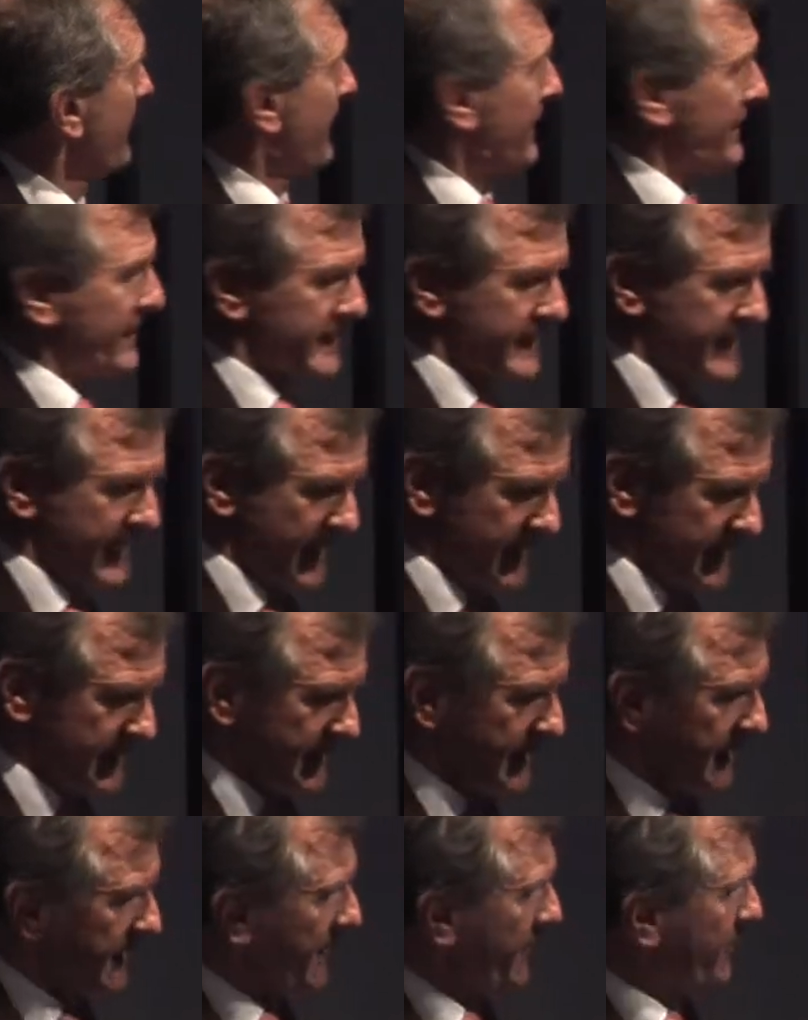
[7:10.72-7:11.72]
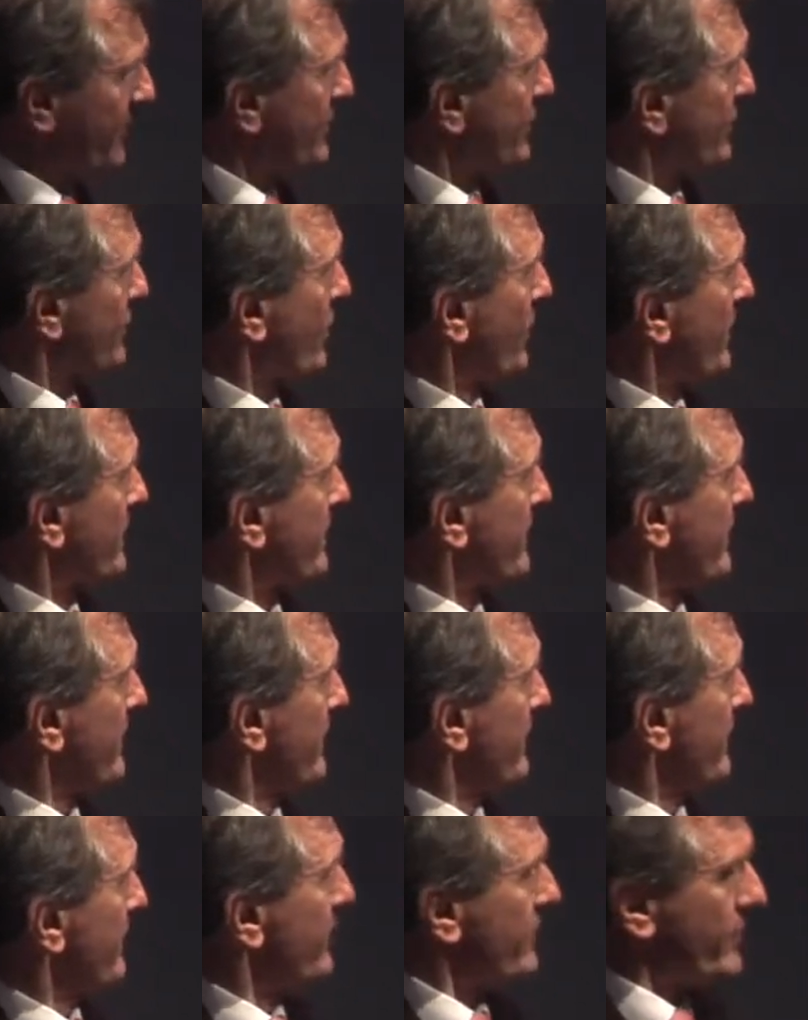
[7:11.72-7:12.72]
And again, if you just go into
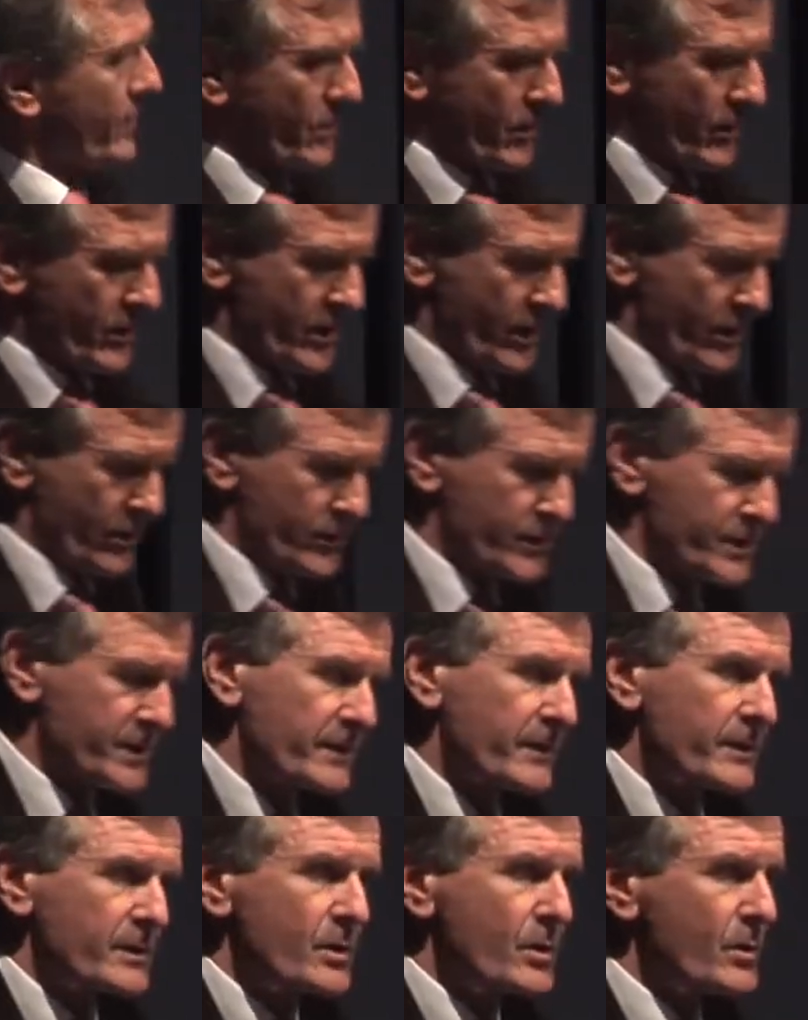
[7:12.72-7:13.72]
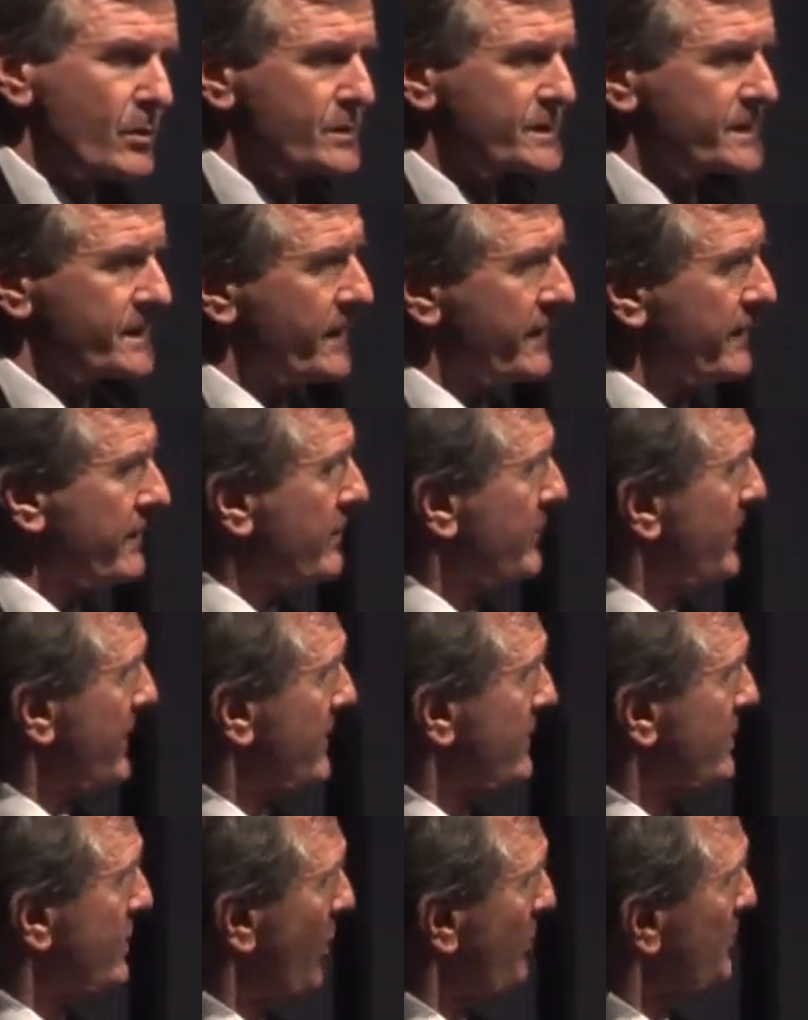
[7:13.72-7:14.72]
the Euro codes, or the codes now that have
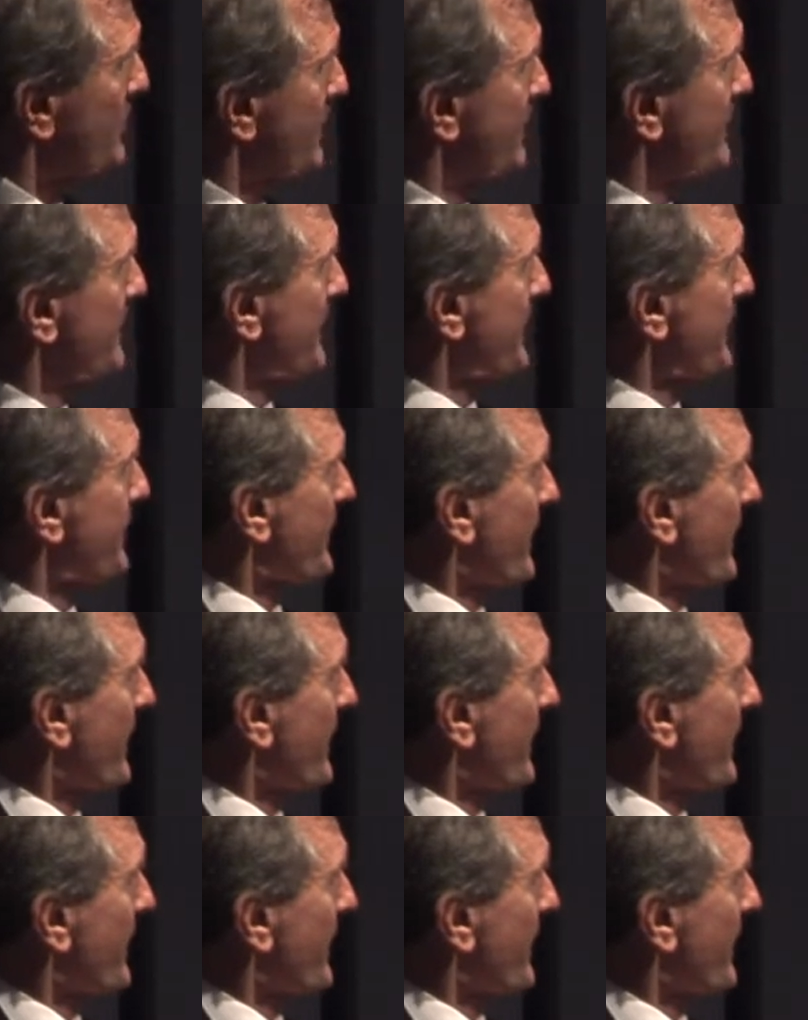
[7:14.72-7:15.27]
been adopted,